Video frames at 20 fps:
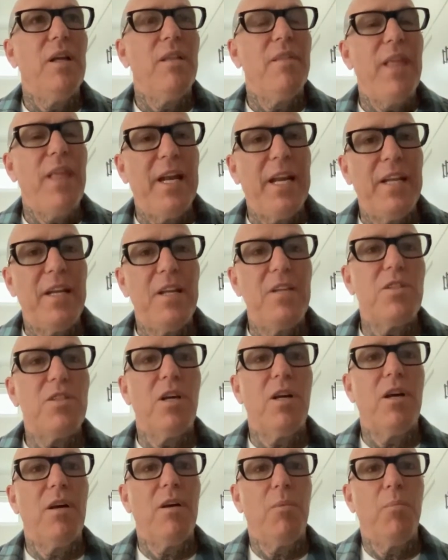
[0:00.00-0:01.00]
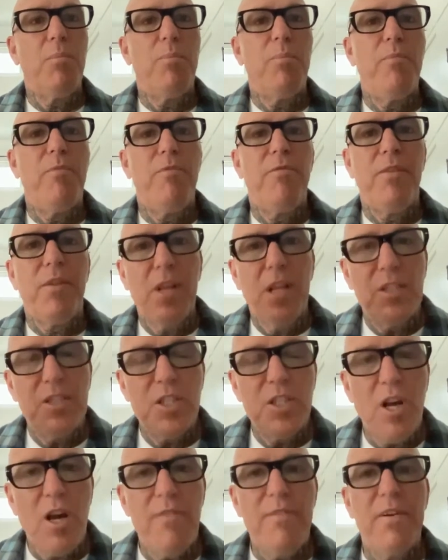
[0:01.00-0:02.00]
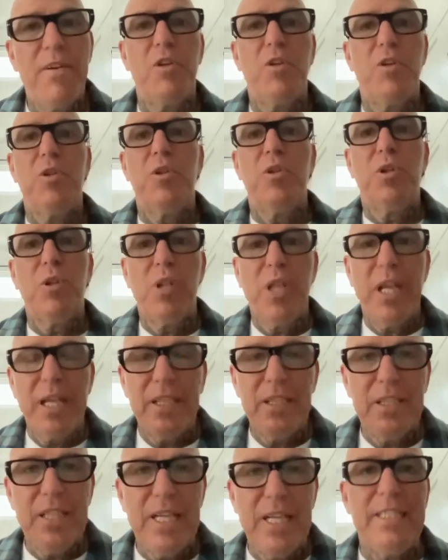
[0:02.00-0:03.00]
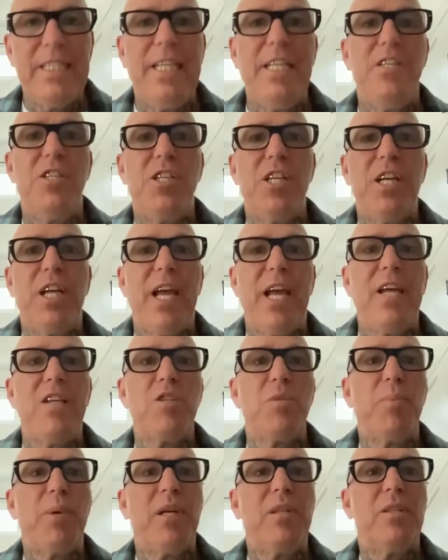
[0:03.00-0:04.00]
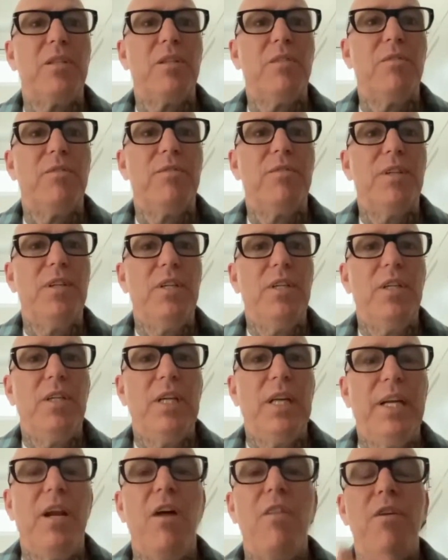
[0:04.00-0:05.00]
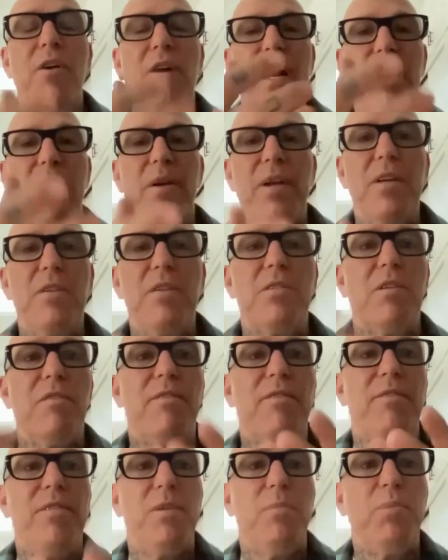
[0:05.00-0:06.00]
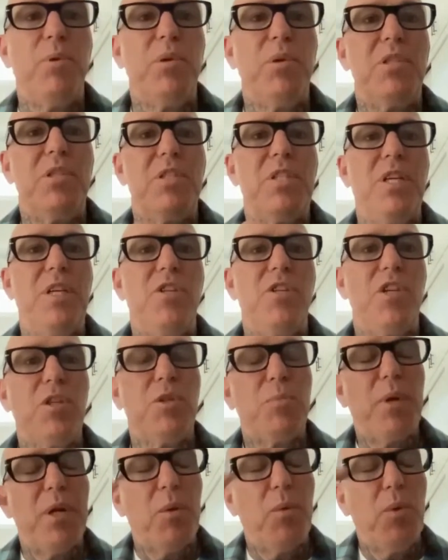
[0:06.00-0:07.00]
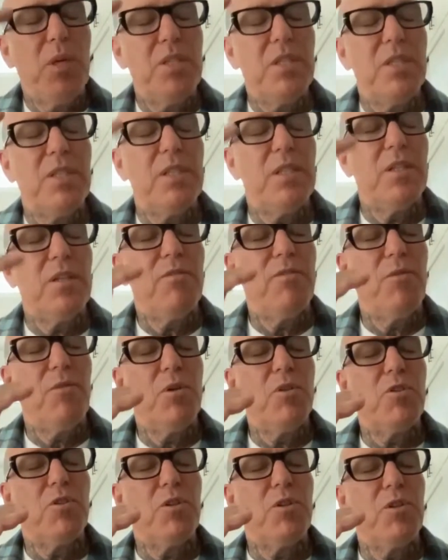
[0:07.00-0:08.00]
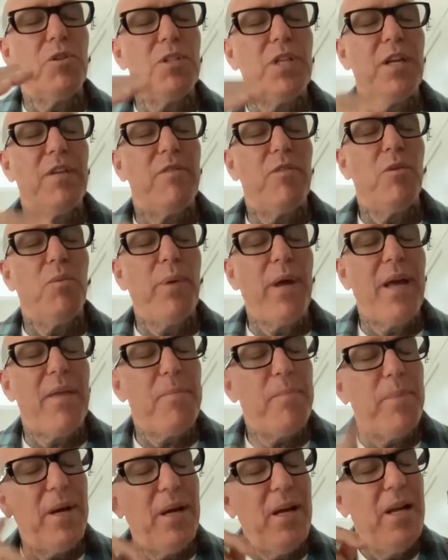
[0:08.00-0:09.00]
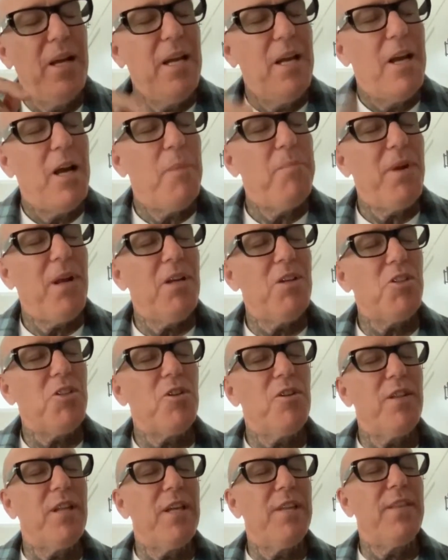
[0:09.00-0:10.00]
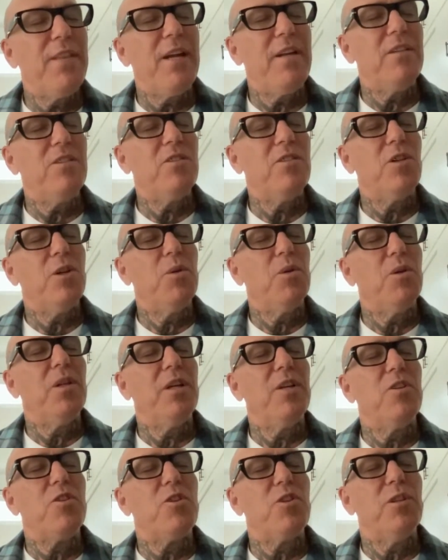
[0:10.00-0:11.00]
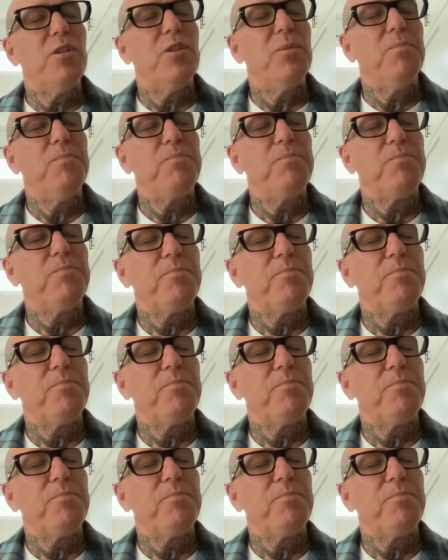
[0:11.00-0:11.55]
That it is a philosophical and teaching aspect in other areas of the Buddha's teachings, but it wasn't in the Four Truths, Eightfold Path. But I'm not sure that is totally true.